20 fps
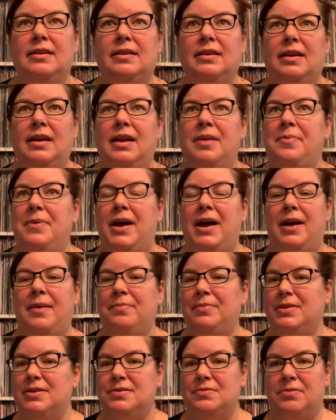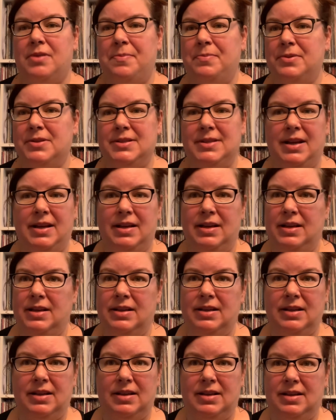hip hop is
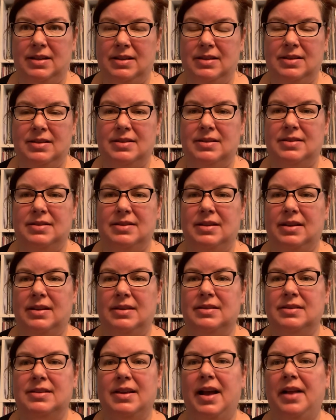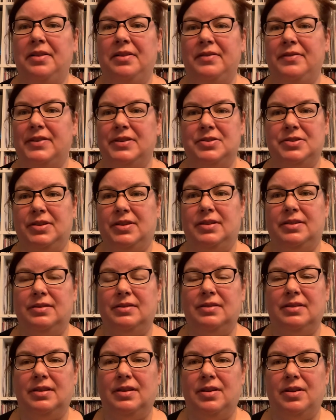represented in television,
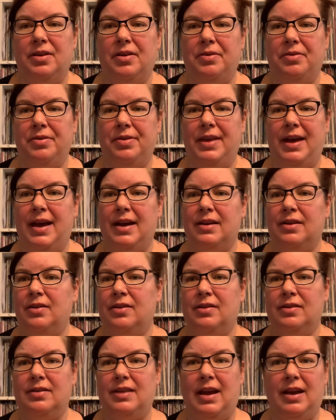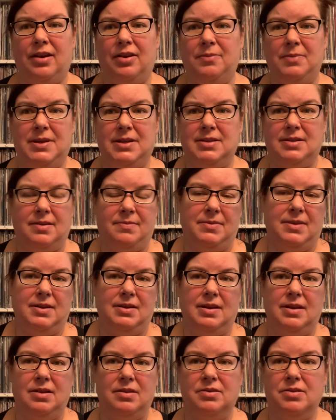that could be something
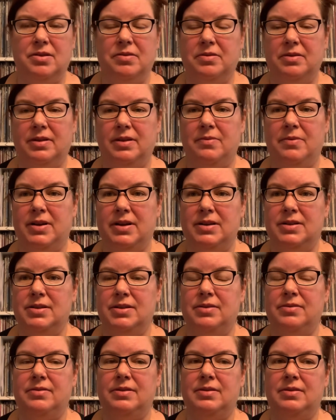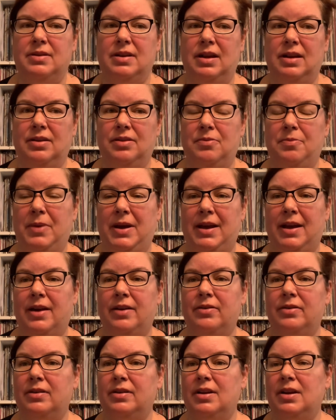that you totally want to do, and you pick
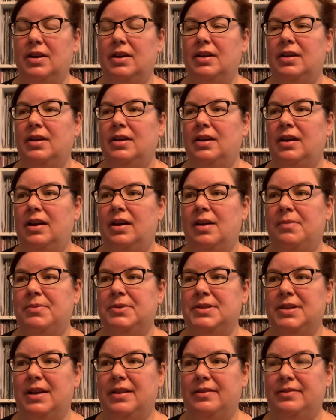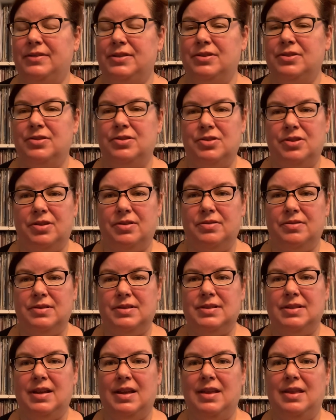out a couple television
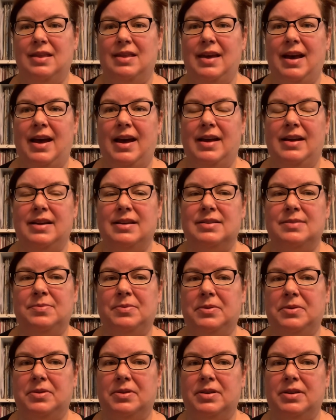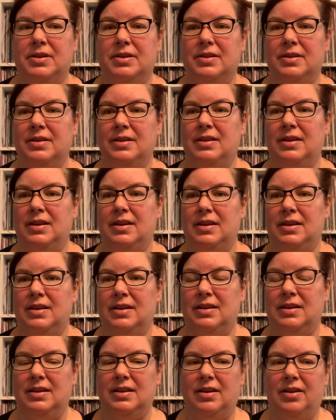shows that explore the
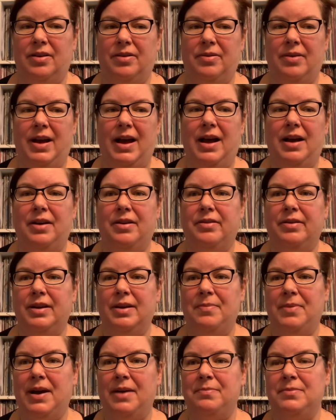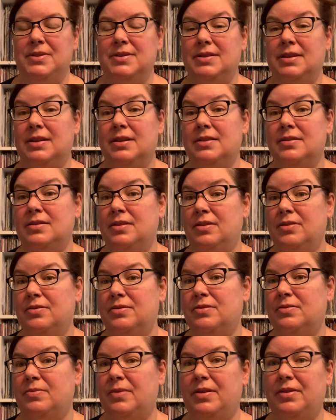how hip hop music is
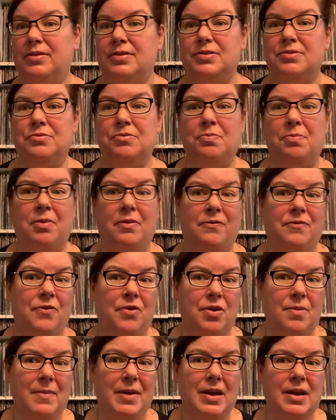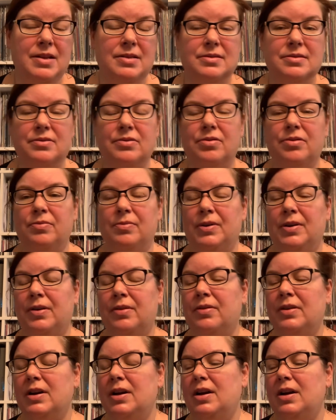used, whether it's through performance or
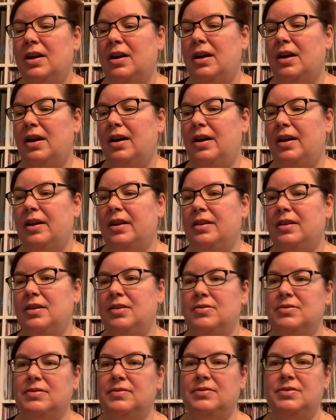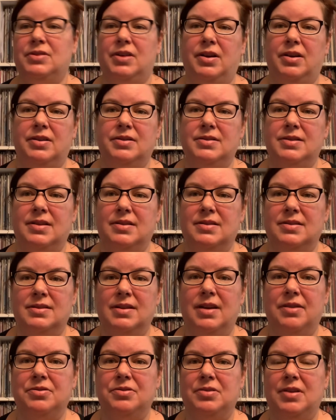through the use of songs on the
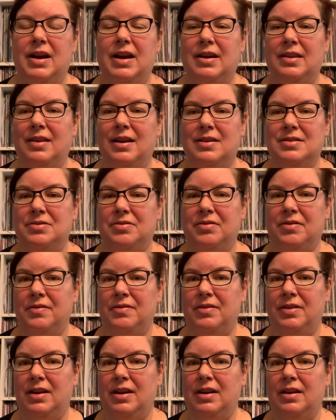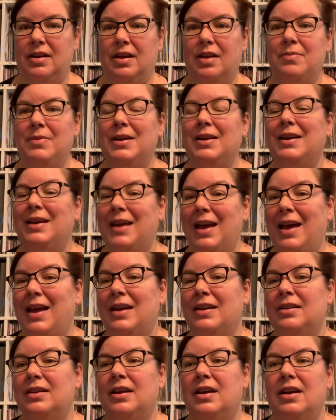soundtrack, that sort of thing. I mean,
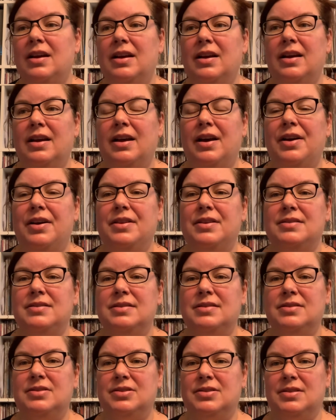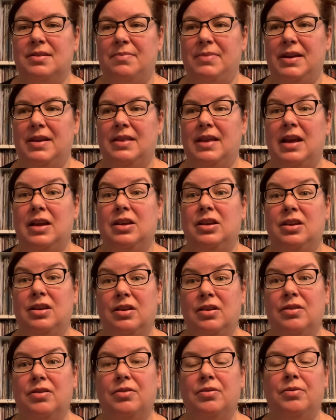again, this is just something that
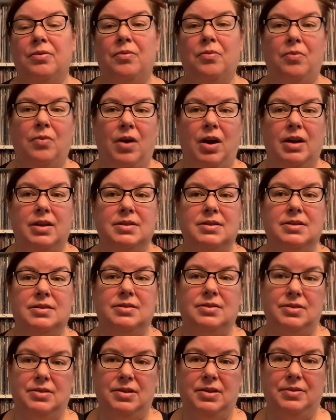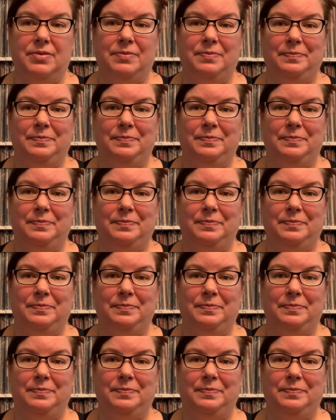you want to do.